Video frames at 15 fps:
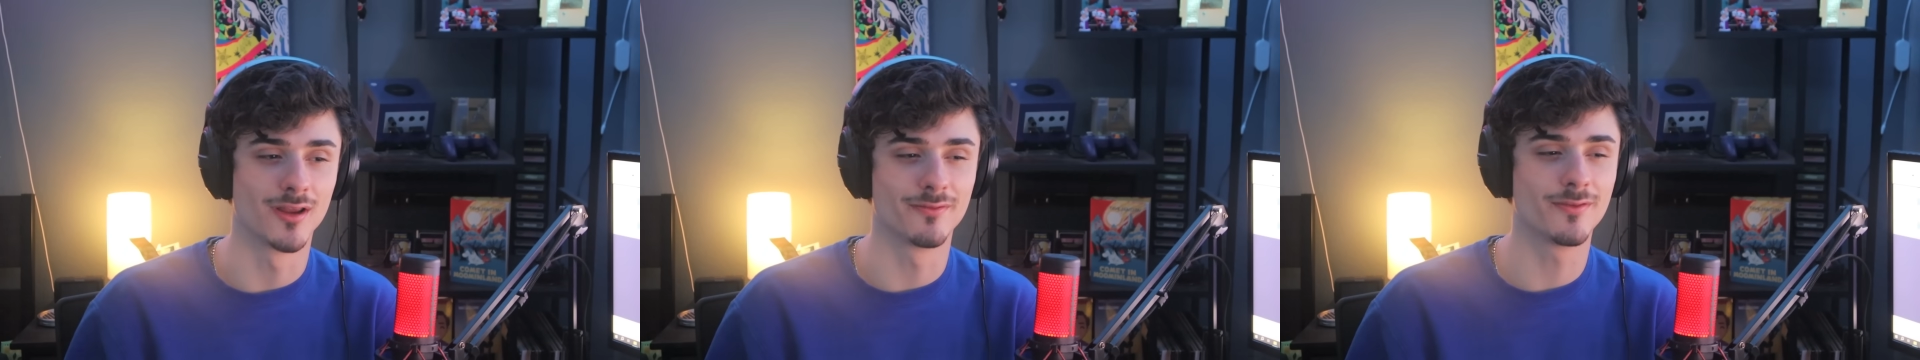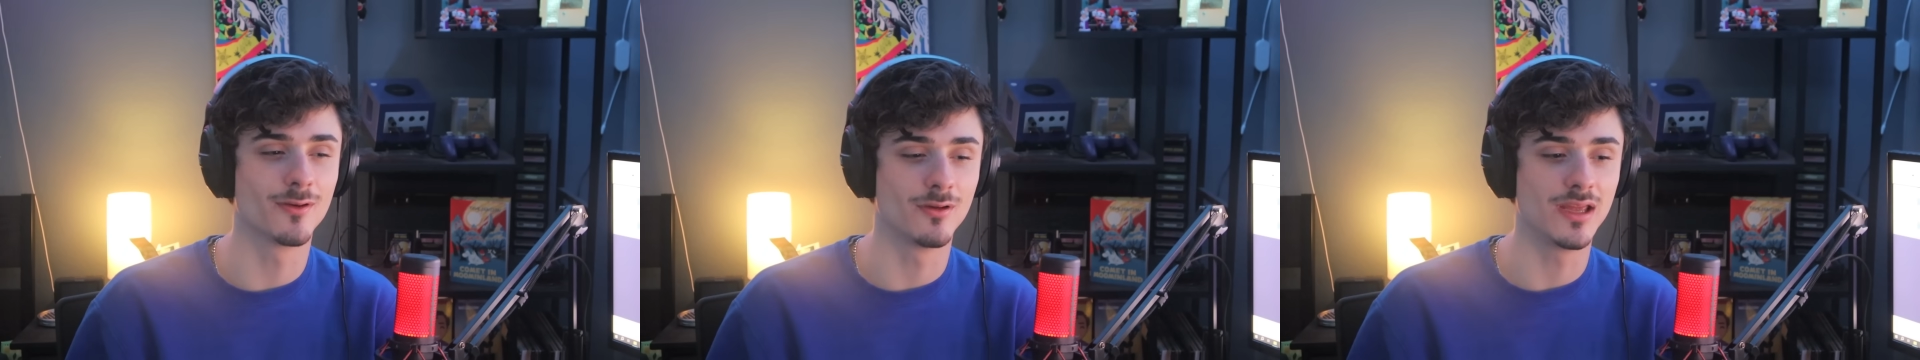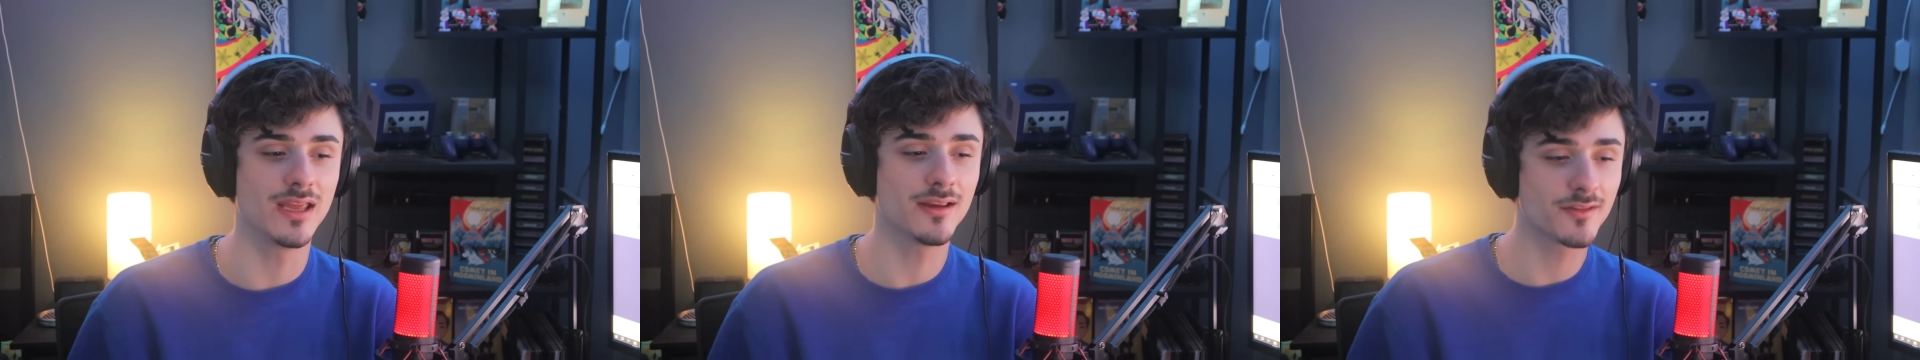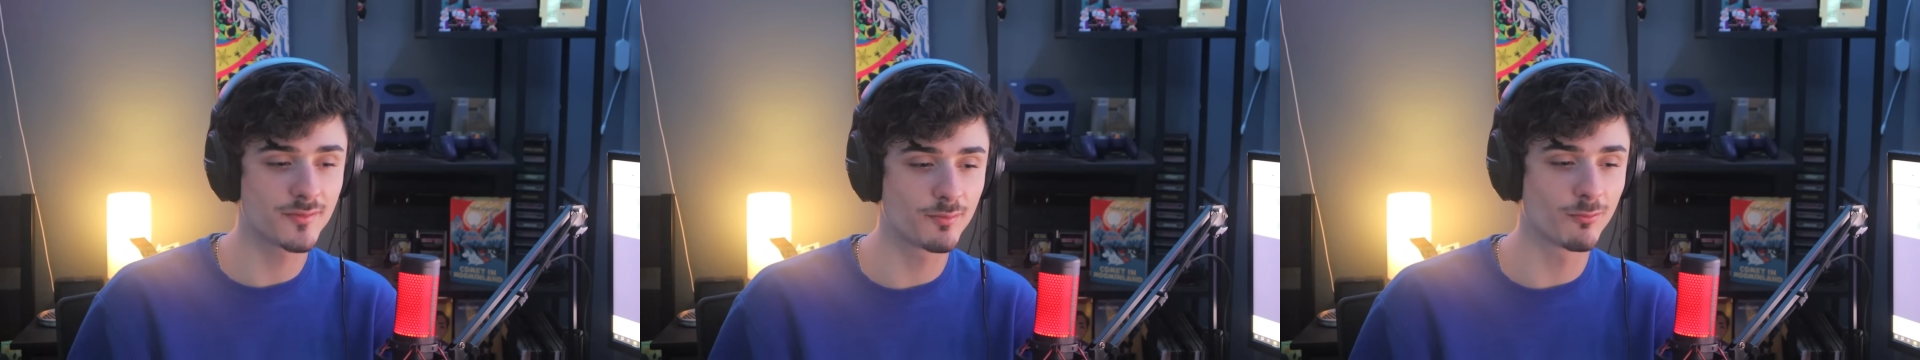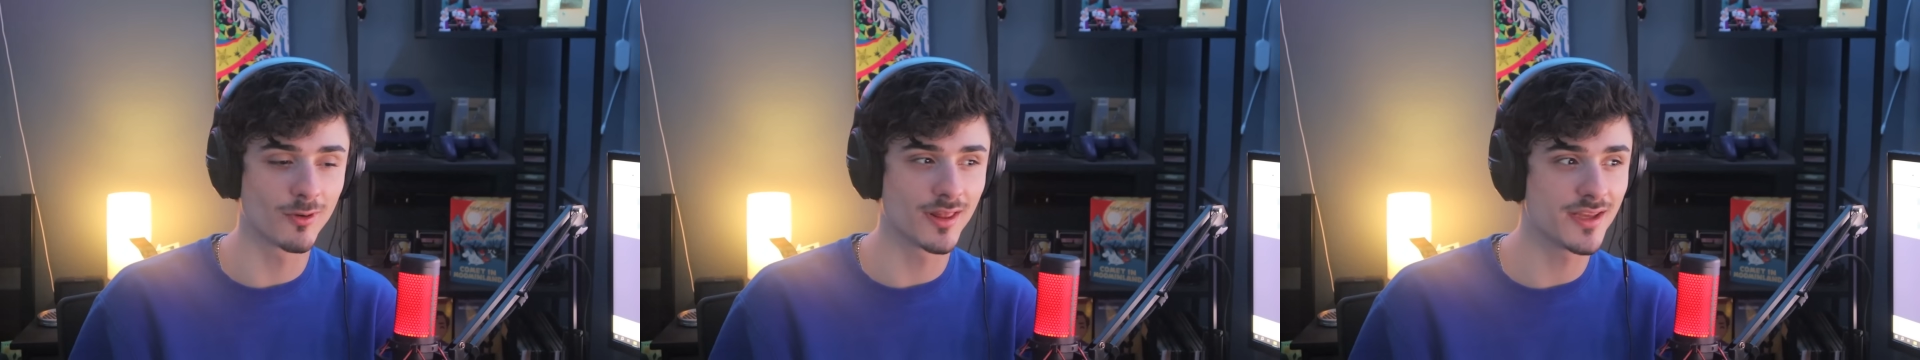If it
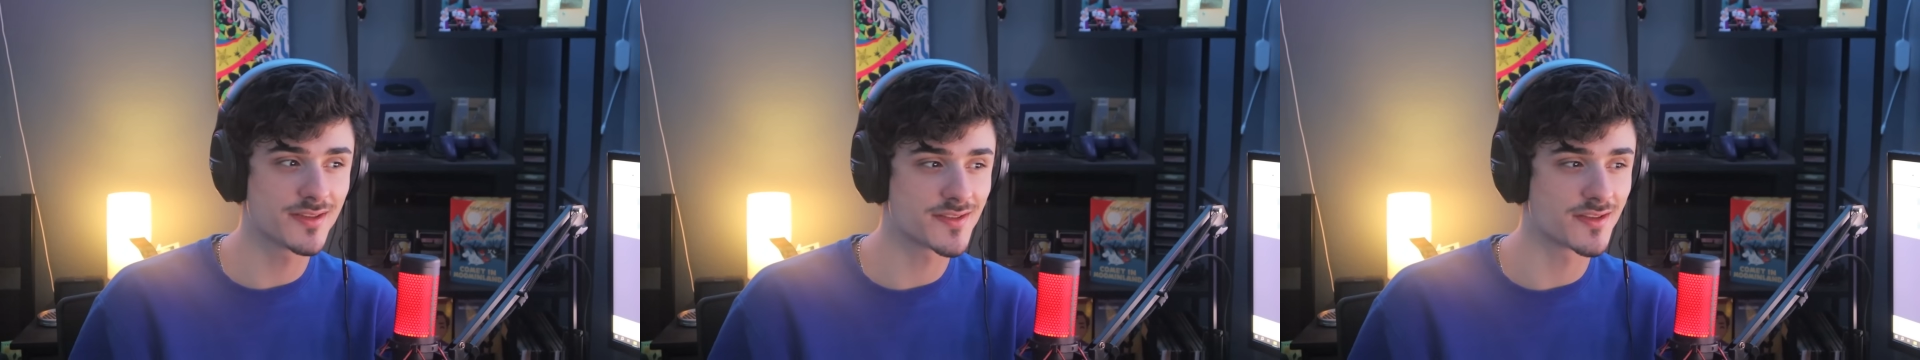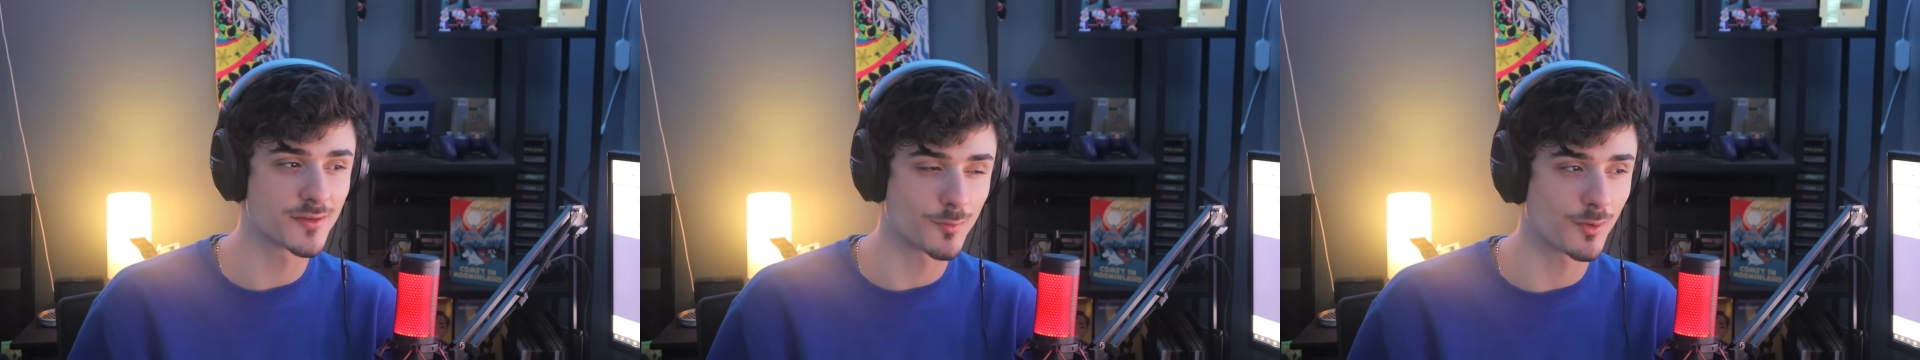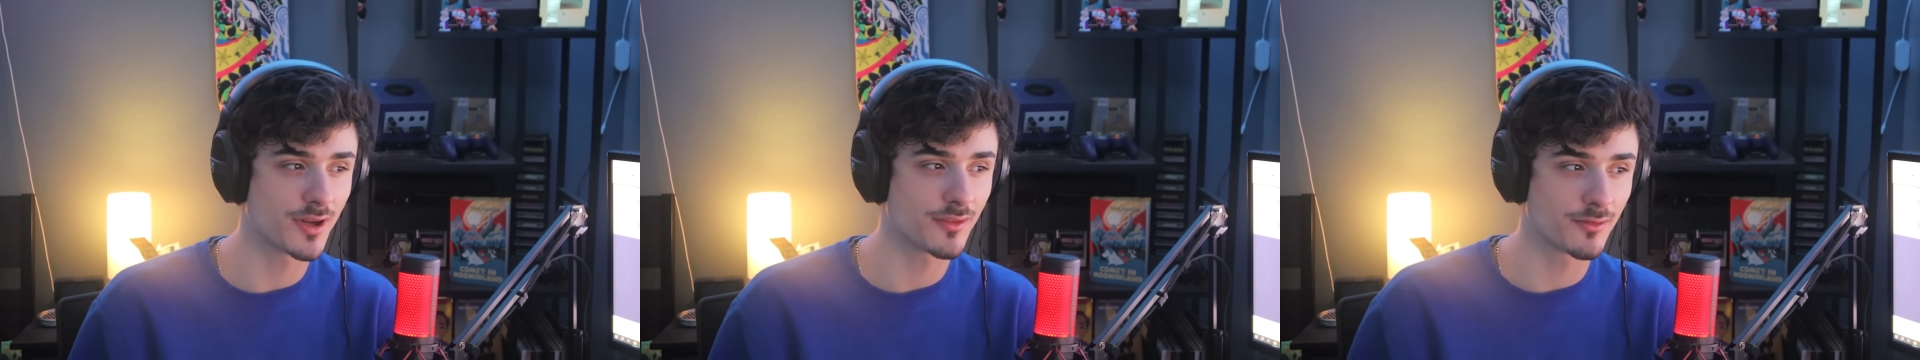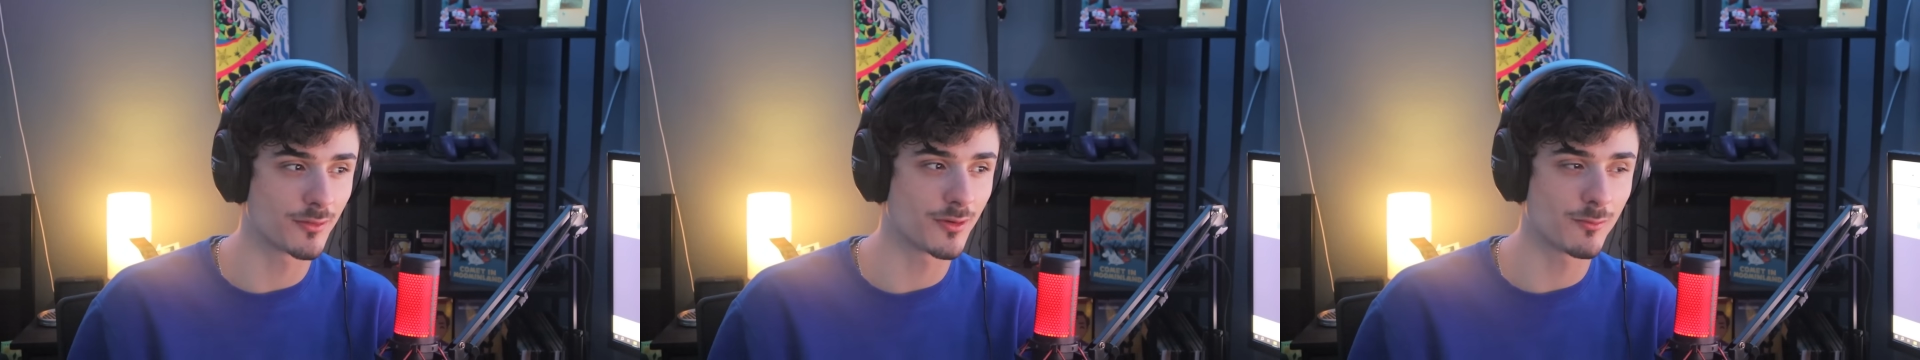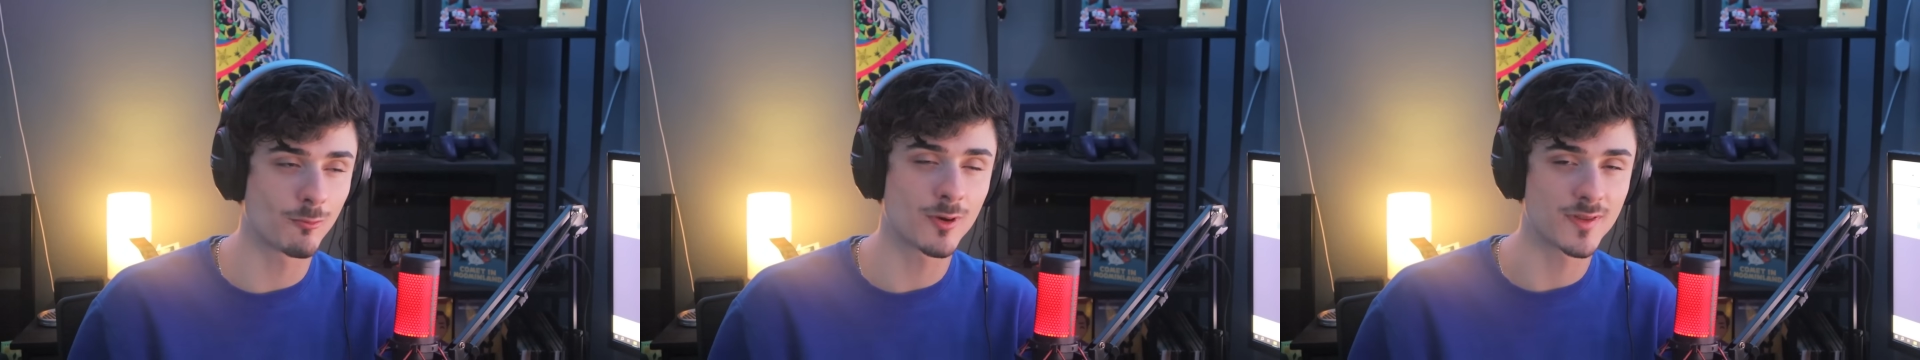is released in
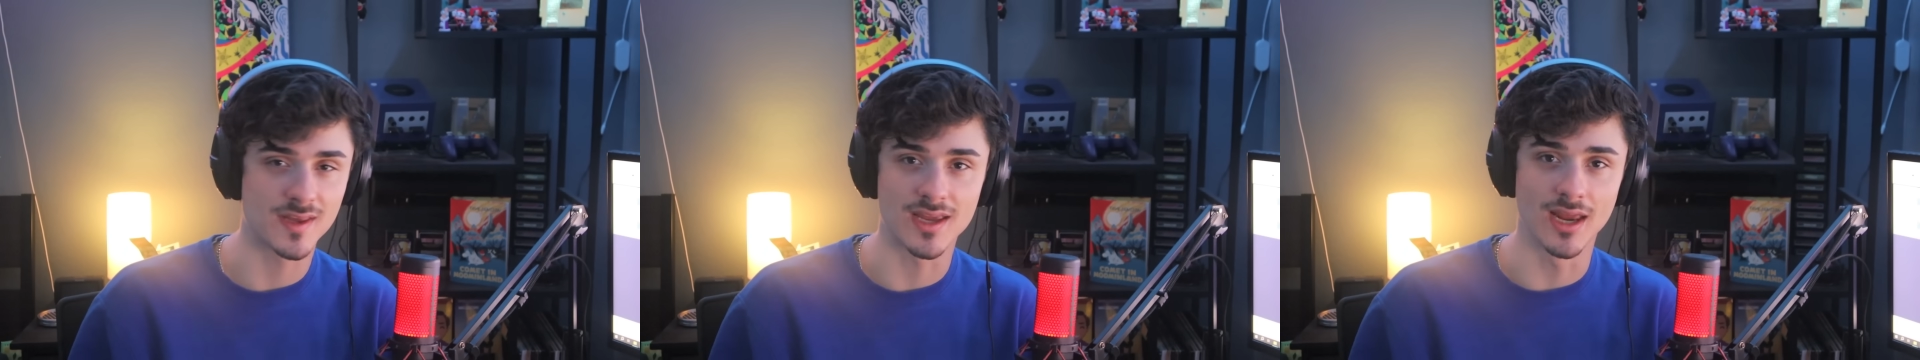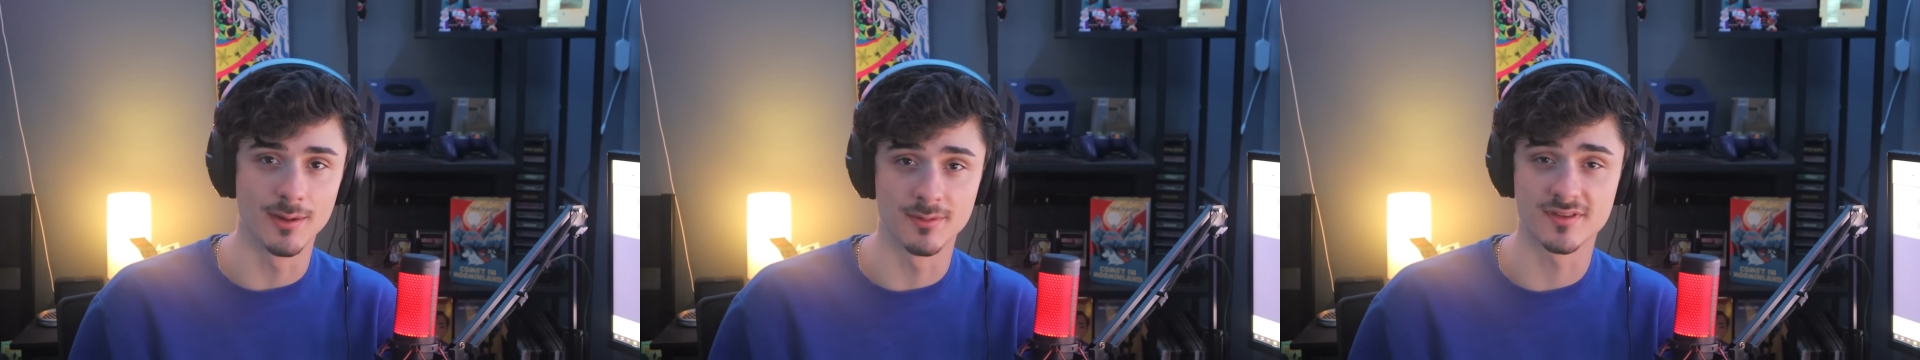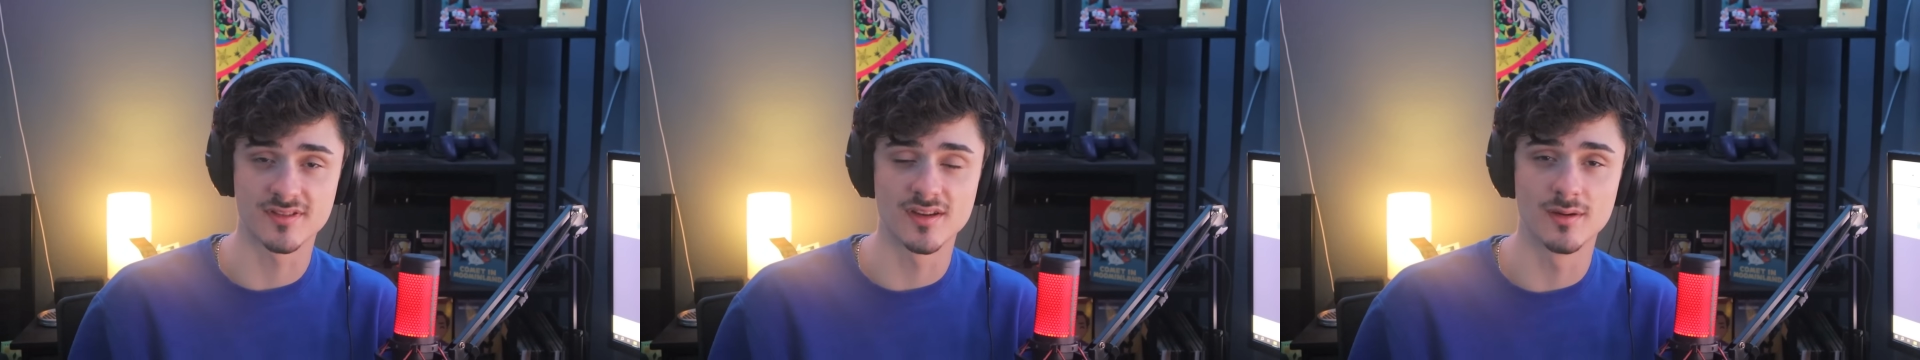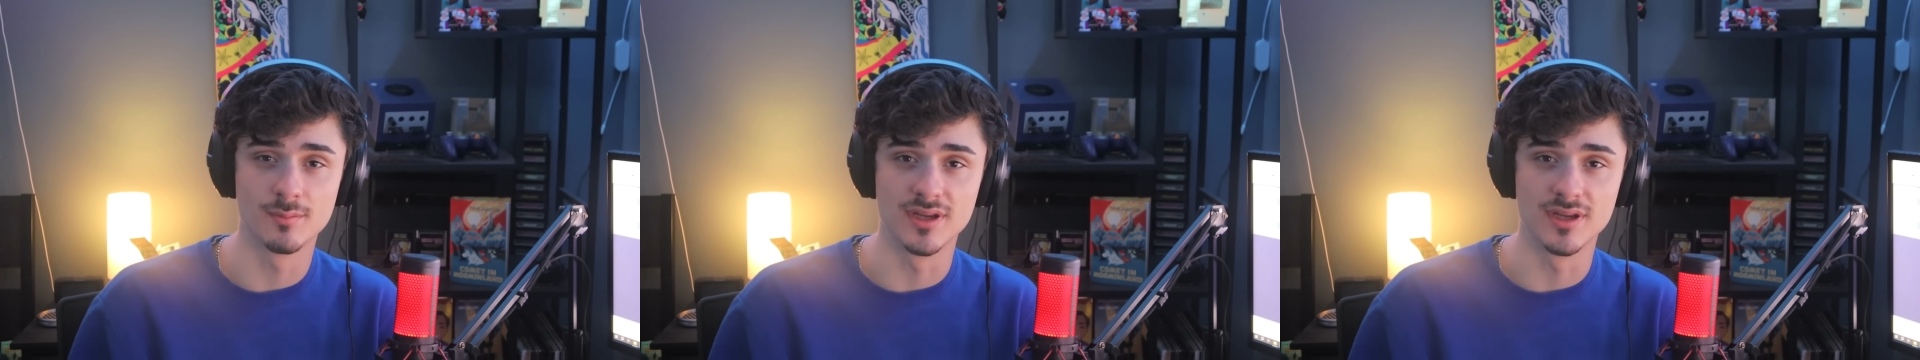2031, the game is going to